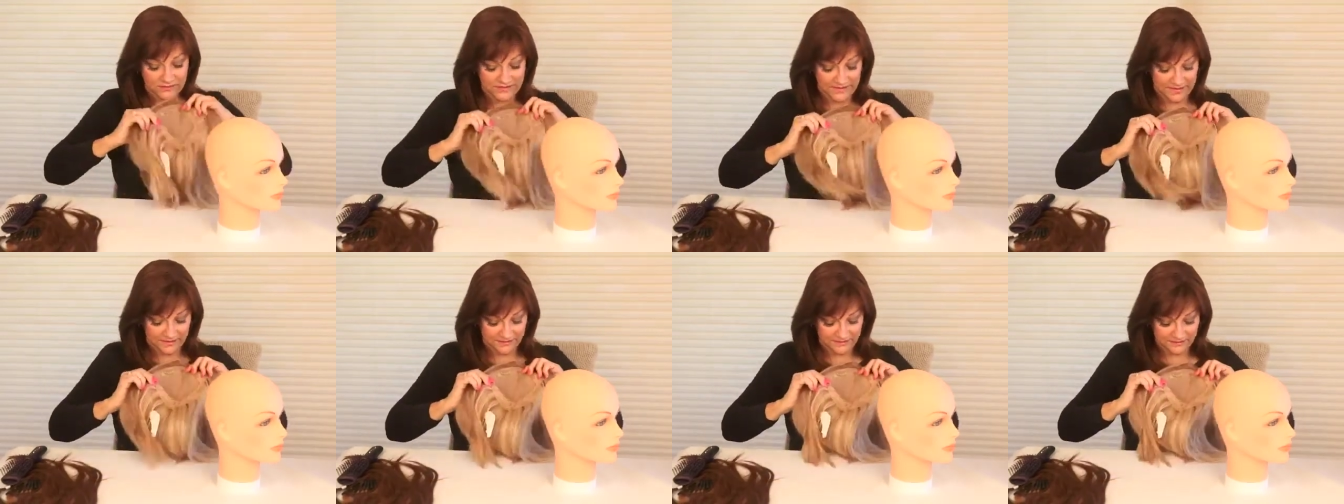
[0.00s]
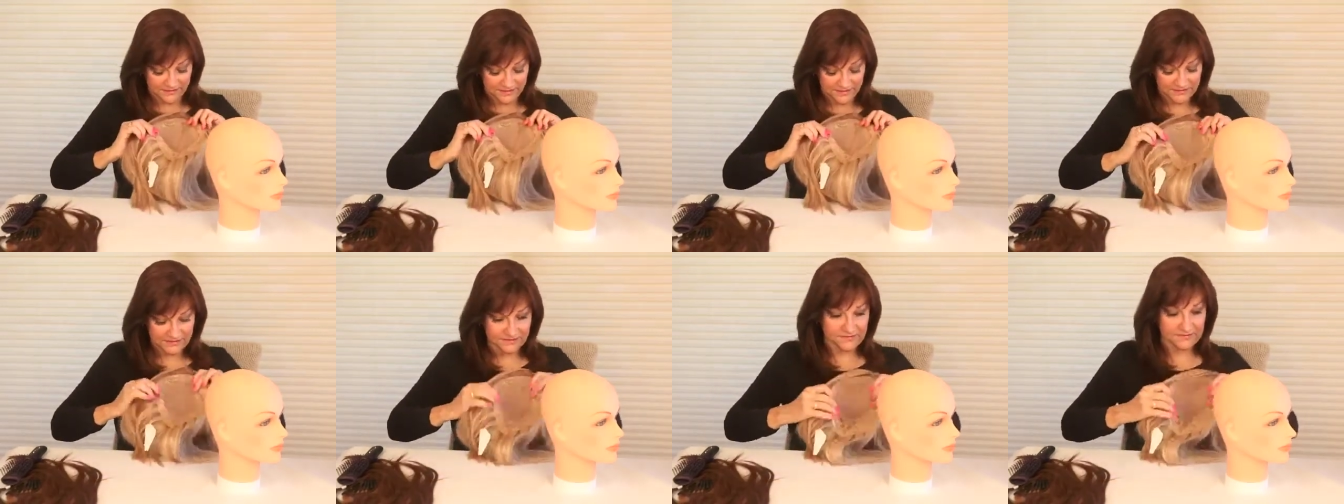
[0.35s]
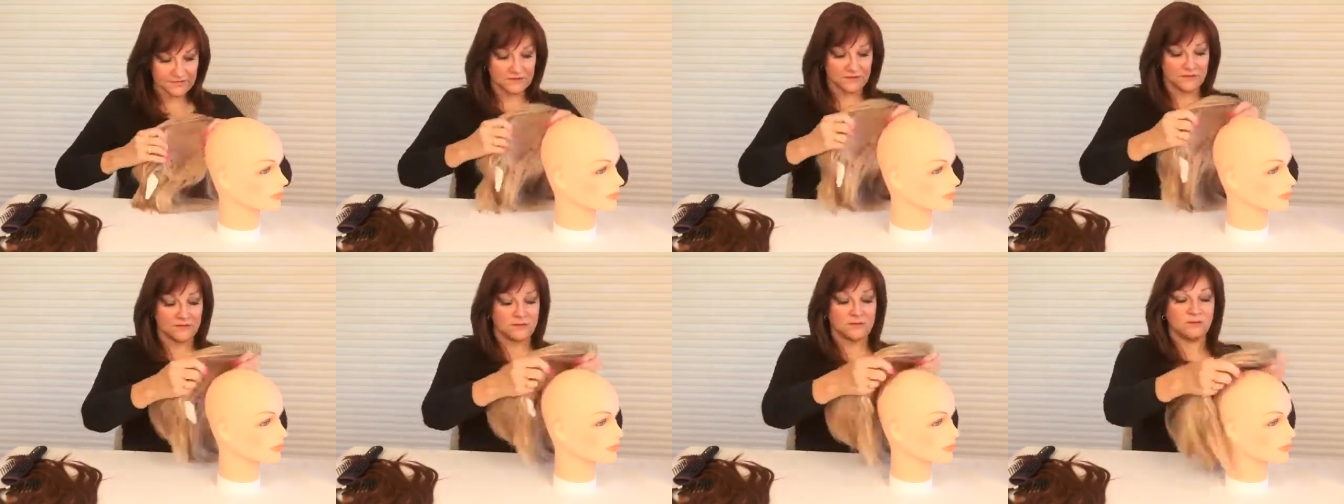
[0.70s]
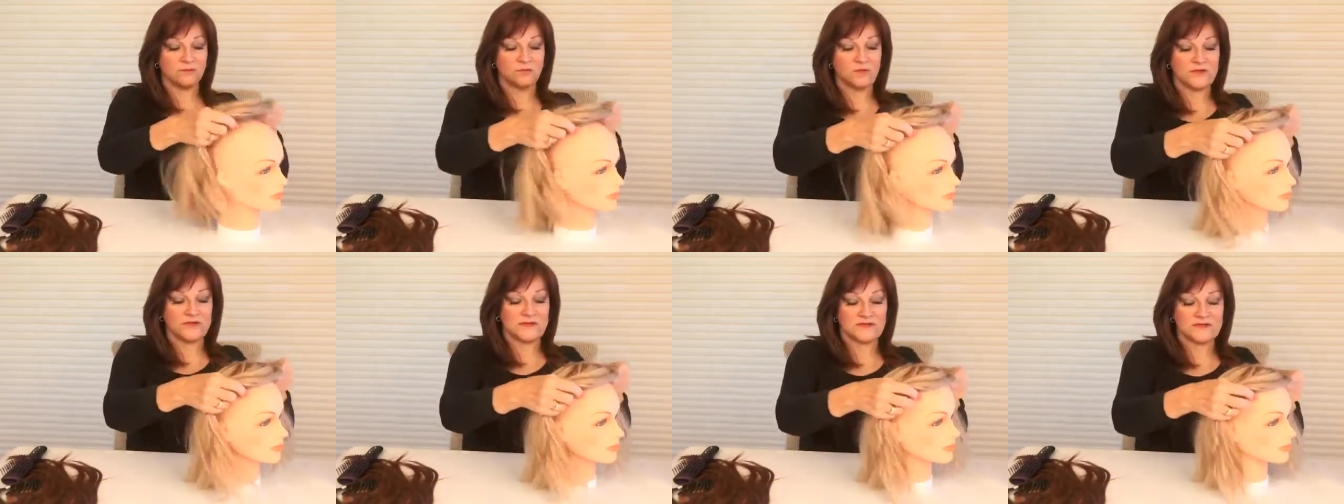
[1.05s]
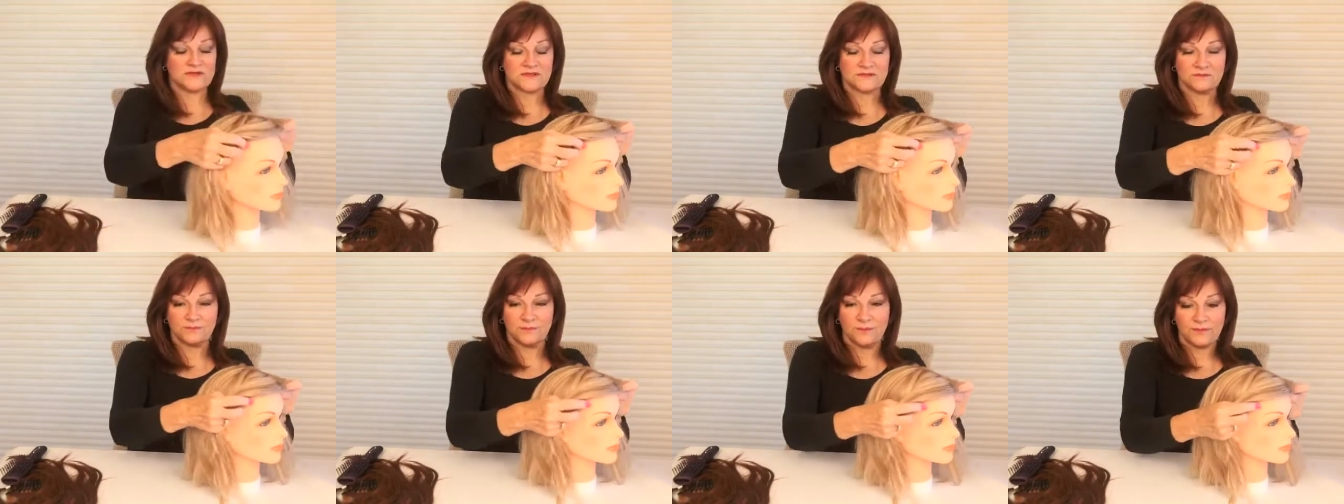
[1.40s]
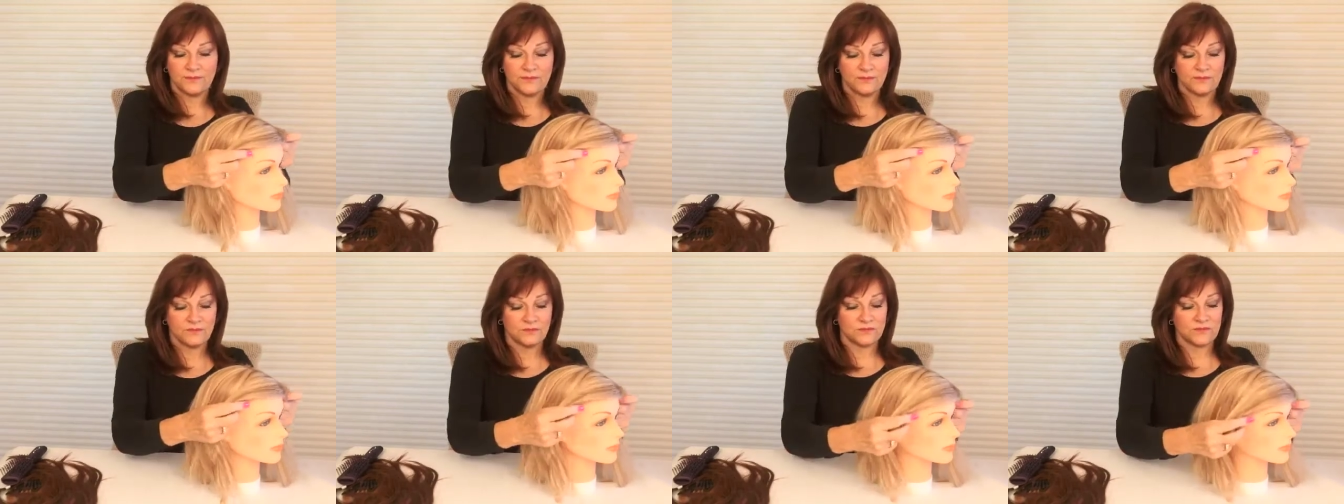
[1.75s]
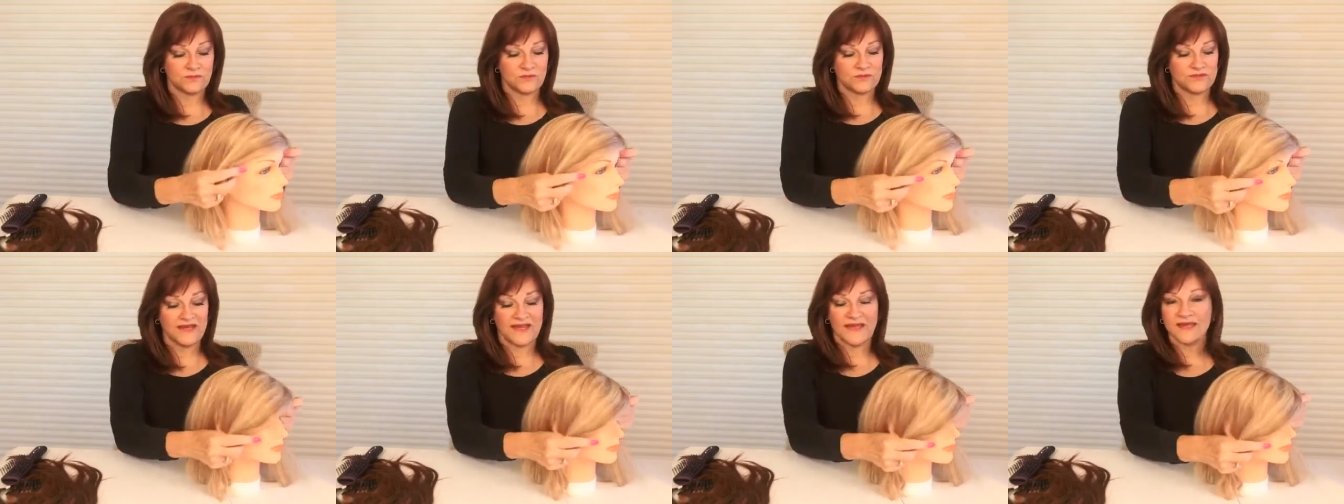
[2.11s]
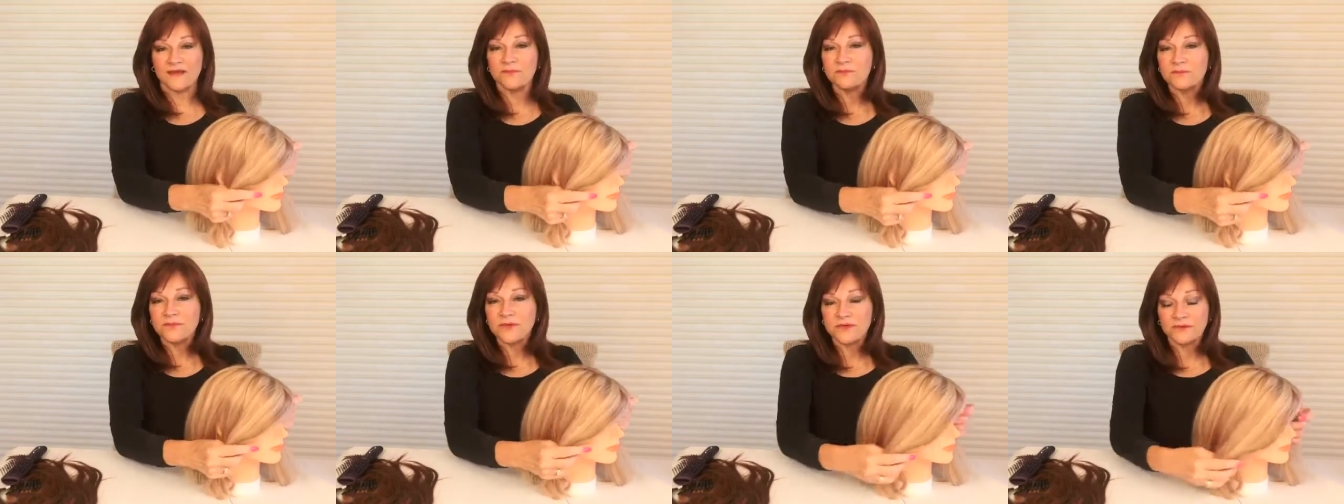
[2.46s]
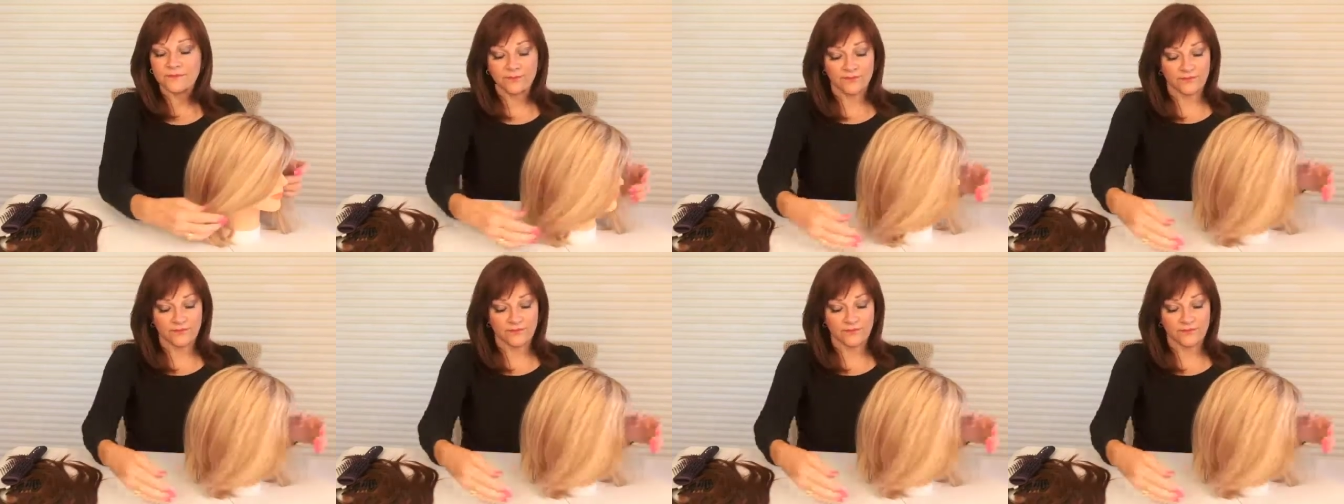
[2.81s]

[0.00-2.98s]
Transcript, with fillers: Take this when it's damp,